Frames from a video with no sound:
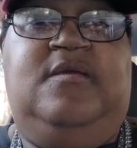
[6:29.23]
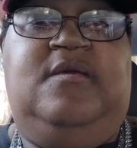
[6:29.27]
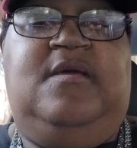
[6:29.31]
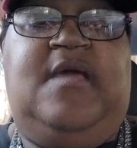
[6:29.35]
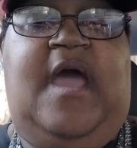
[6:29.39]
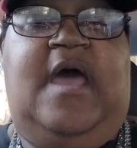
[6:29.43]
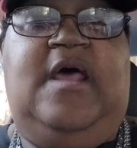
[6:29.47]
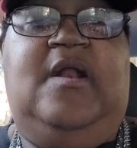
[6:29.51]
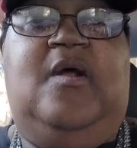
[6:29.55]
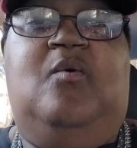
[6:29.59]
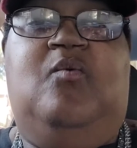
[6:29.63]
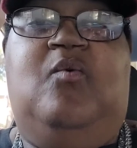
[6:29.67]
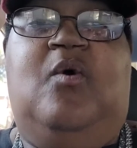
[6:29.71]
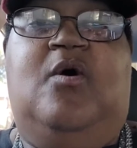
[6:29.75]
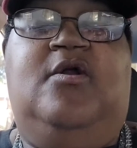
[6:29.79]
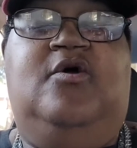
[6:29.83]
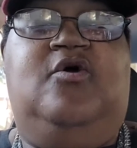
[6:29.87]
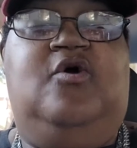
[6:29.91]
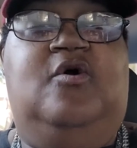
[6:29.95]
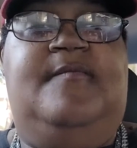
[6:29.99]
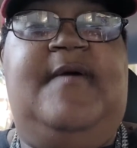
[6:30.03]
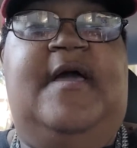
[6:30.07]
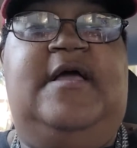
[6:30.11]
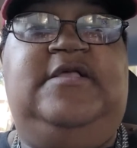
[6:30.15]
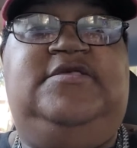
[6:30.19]
I don't want to
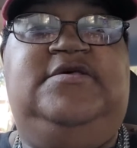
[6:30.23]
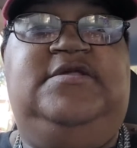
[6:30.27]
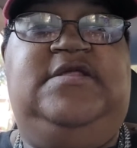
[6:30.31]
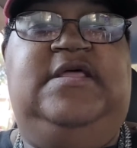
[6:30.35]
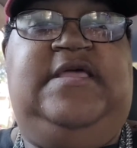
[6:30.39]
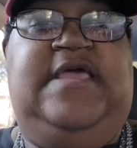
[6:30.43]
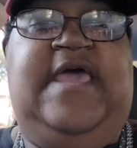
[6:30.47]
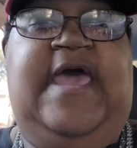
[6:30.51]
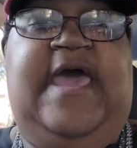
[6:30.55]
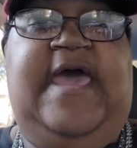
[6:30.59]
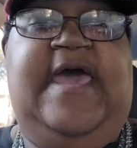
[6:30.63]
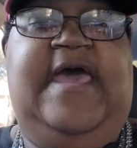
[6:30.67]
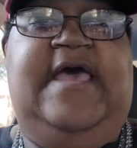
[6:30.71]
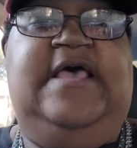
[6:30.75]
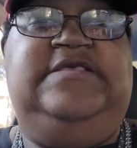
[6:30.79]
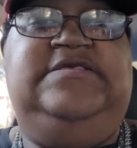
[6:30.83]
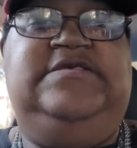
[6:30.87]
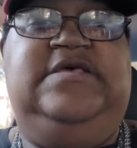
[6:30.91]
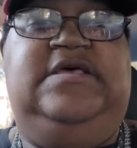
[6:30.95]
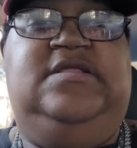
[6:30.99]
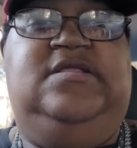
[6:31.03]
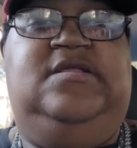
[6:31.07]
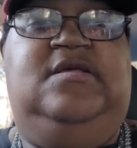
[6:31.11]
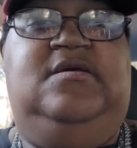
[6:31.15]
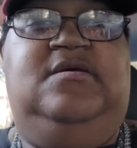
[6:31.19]
go back to the cast
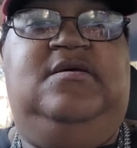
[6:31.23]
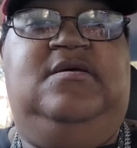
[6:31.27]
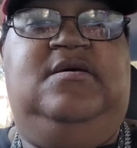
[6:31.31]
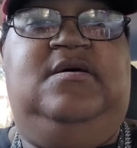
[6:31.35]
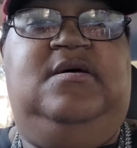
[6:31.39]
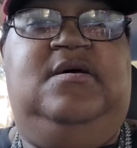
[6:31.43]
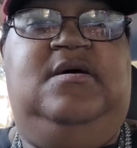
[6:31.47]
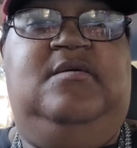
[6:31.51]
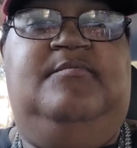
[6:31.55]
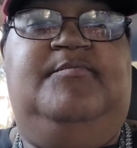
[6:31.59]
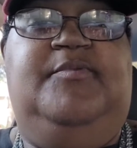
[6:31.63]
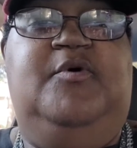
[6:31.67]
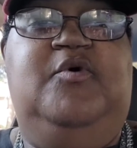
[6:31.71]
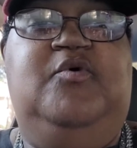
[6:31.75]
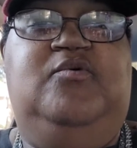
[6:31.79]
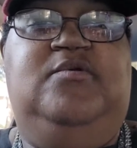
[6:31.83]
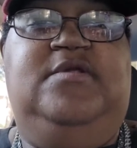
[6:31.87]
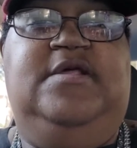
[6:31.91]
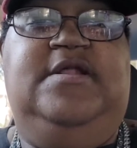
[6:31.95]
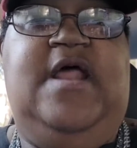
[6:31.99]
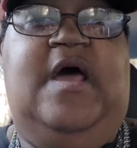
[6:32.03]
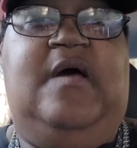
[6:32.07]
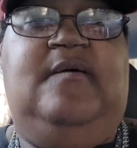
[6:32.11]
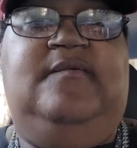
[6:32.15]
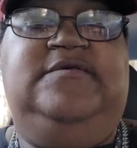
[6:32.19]
and the boot
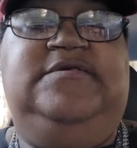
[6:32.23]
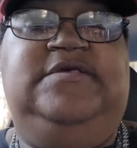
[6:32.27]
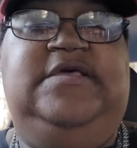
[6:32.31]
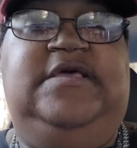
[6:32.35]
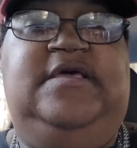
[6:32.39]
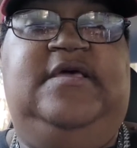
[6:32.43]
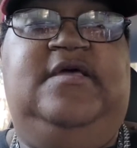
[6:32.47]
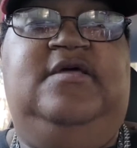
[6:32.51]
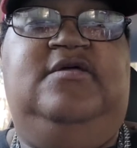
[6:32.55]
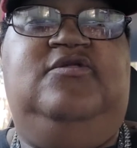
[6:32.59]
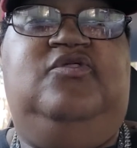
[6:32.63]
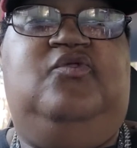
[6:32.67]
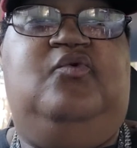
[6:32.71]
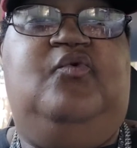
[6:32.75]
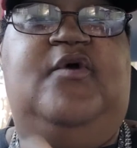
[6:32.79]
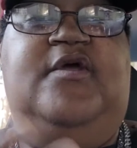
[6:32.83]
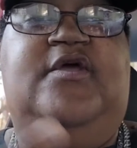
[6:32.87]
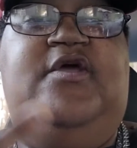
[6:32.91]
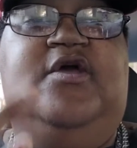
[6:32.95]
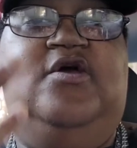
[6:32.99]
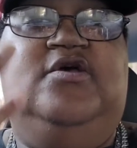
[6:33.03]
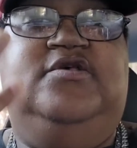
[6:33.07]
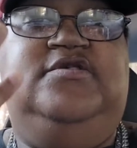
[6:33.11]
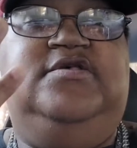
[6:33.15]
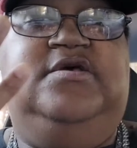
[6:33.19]
that I was in 3
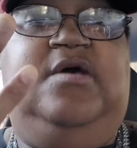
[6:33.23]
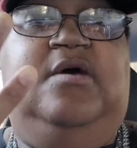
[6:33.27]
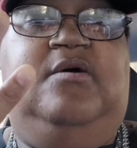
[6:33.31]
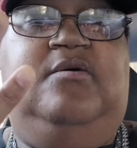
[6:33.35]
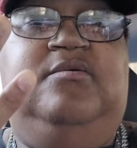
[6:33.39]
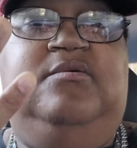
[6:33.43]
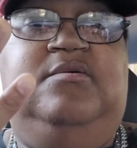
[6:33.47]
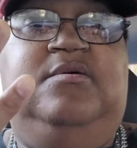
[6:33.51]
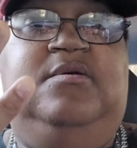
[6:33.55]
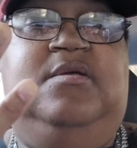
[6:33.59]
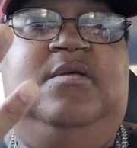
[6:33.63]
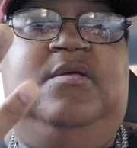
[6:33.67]
years ago.